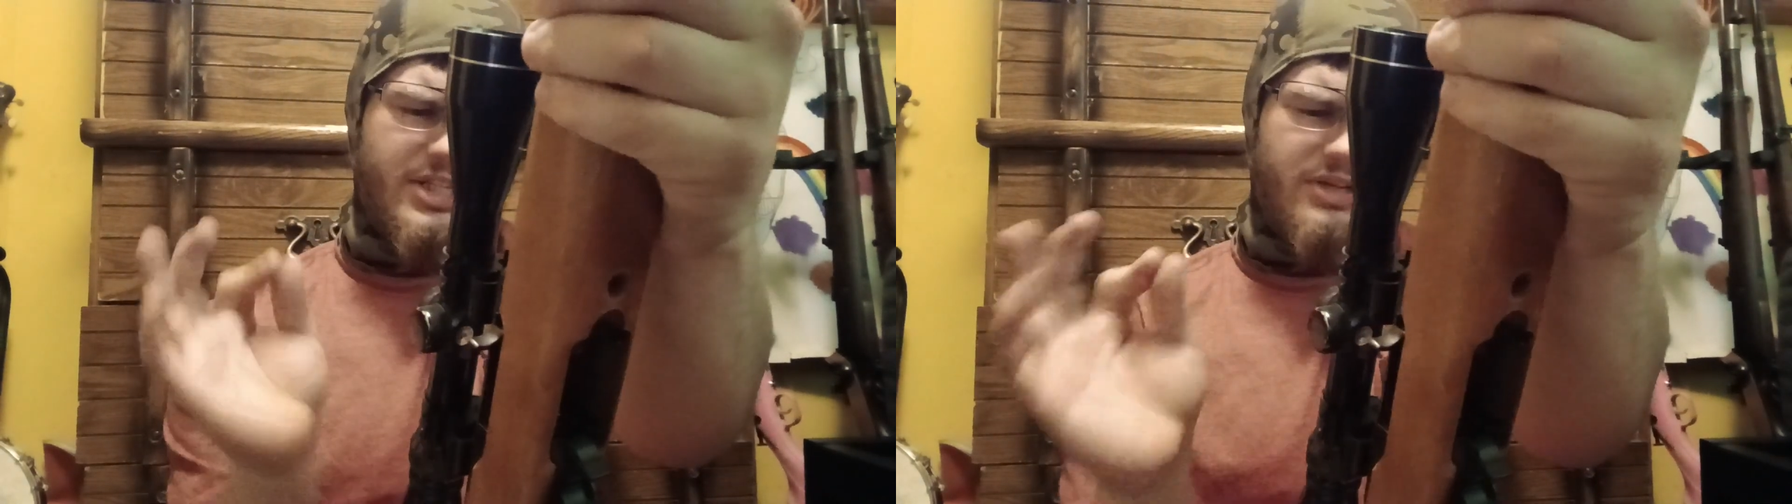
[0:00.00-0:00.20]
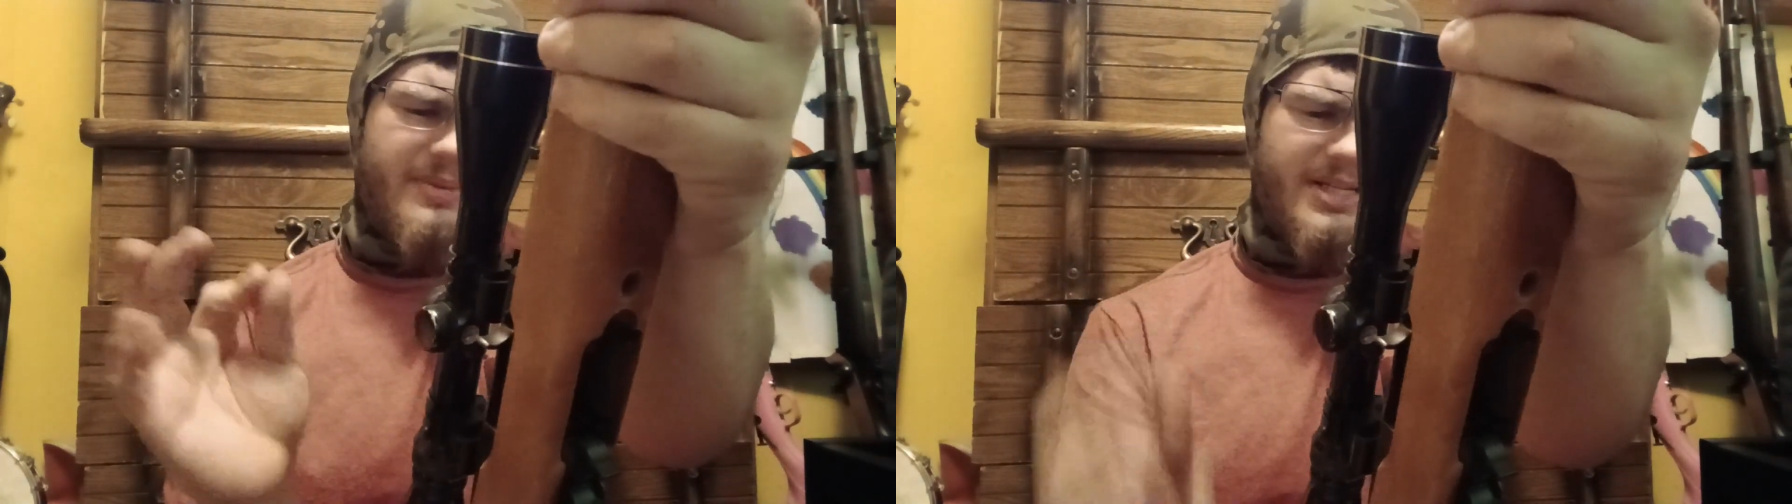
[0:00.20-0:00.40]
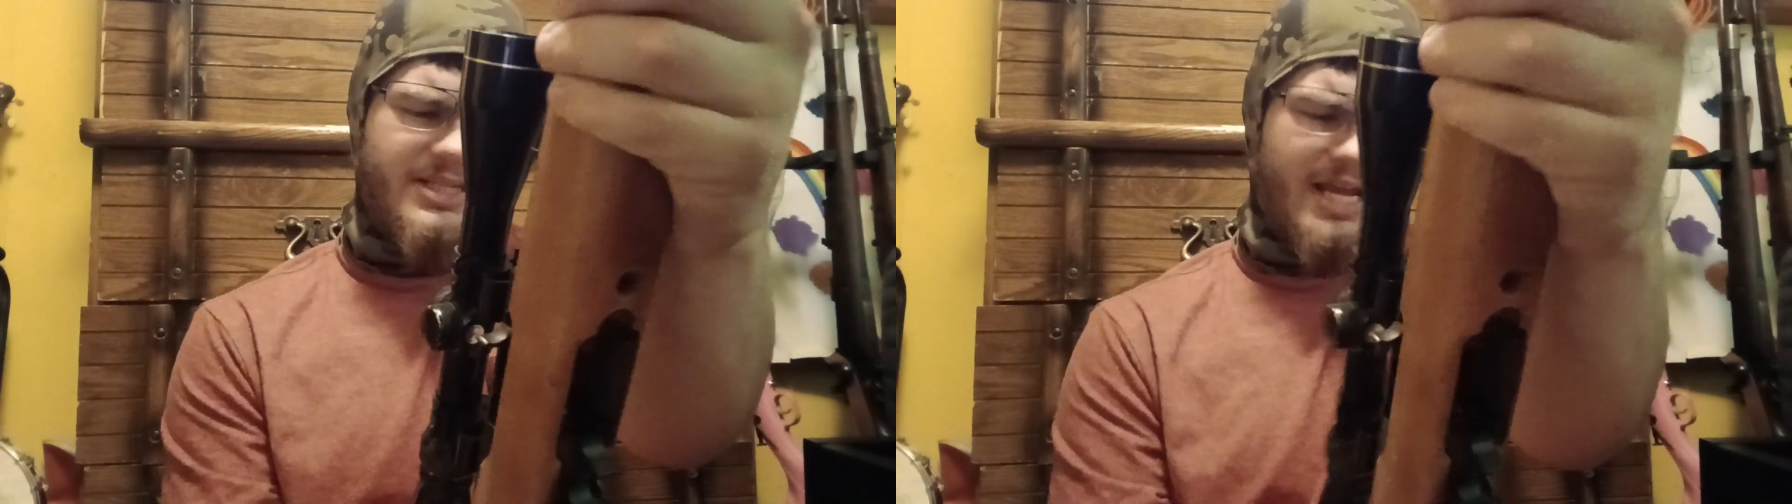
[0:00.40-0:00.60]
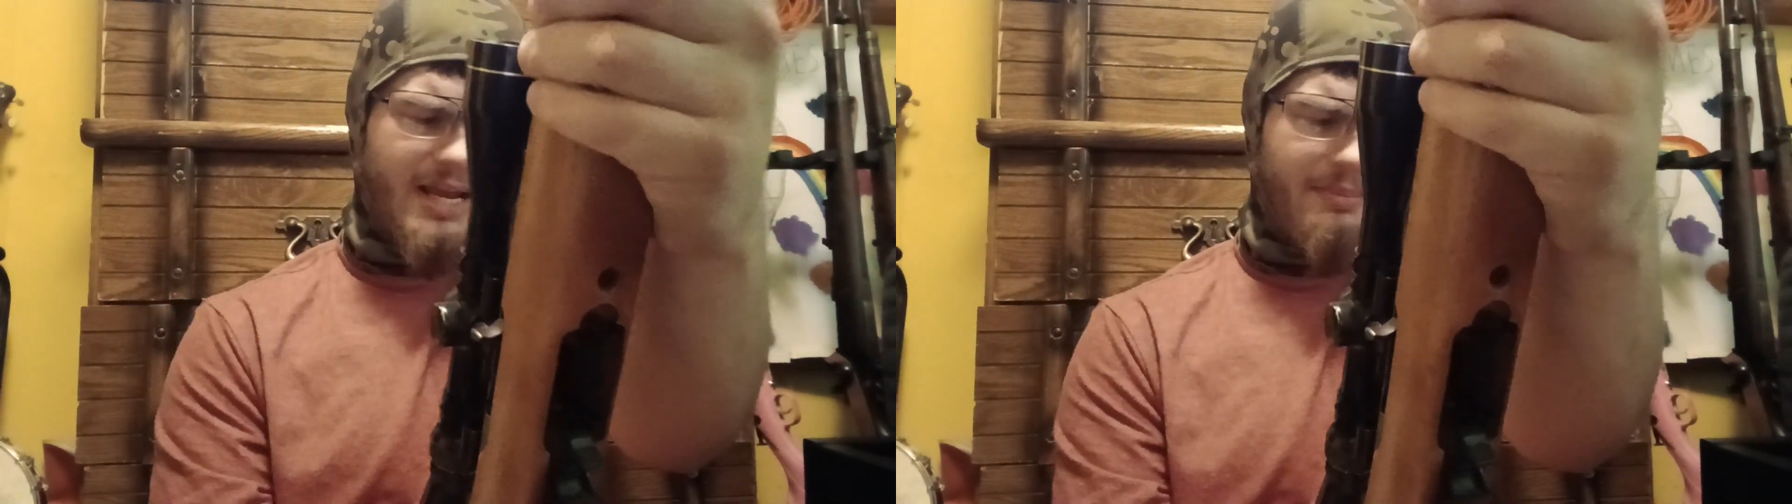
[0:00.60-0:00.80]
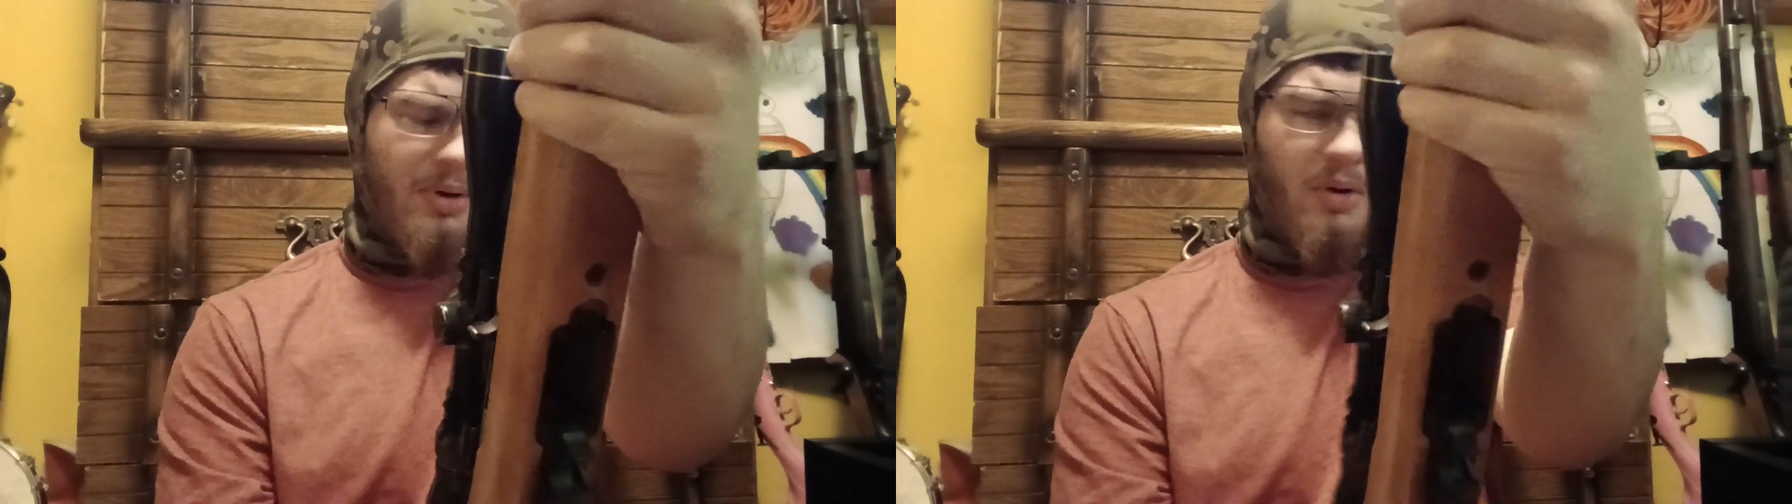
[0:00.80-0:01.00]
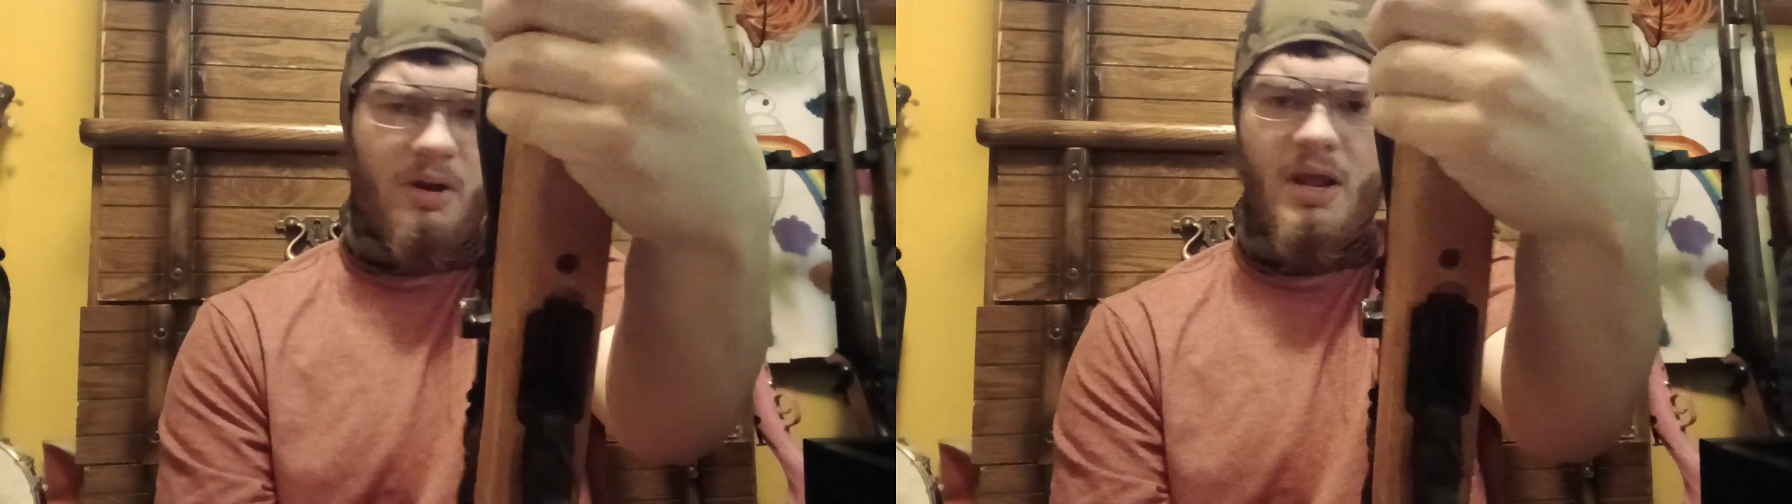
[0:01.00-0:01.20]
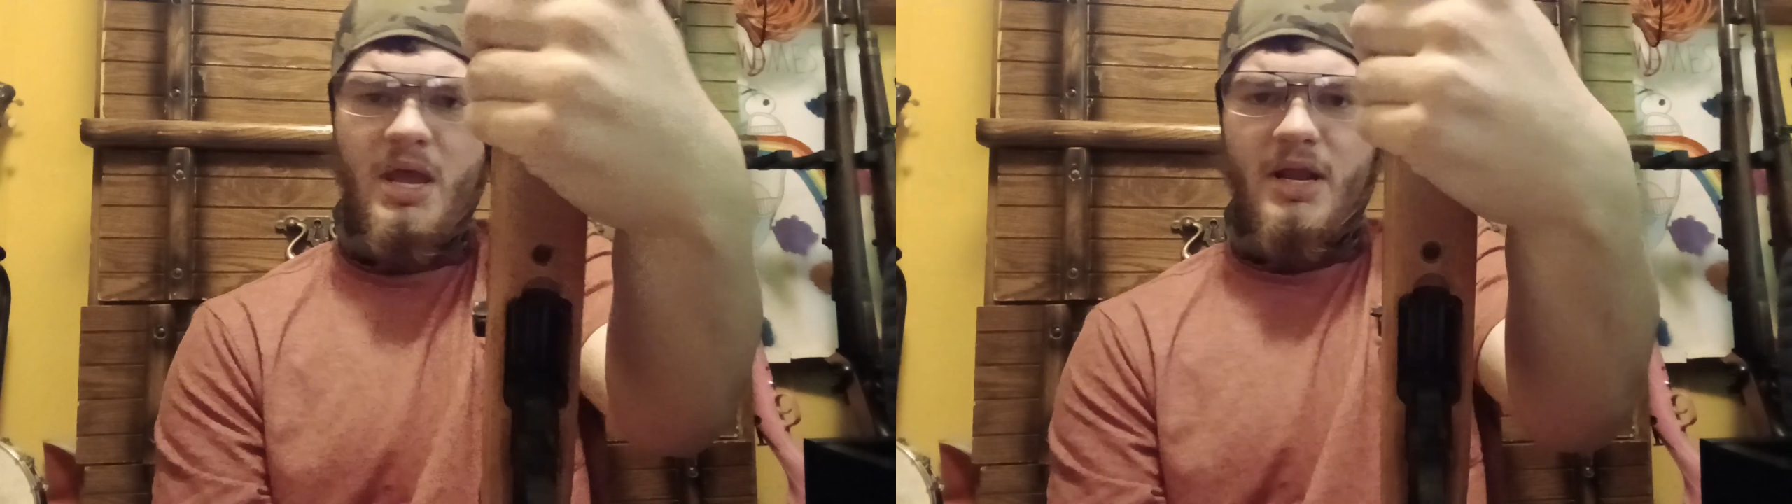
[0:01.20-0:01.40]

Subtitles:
super easy to take apart.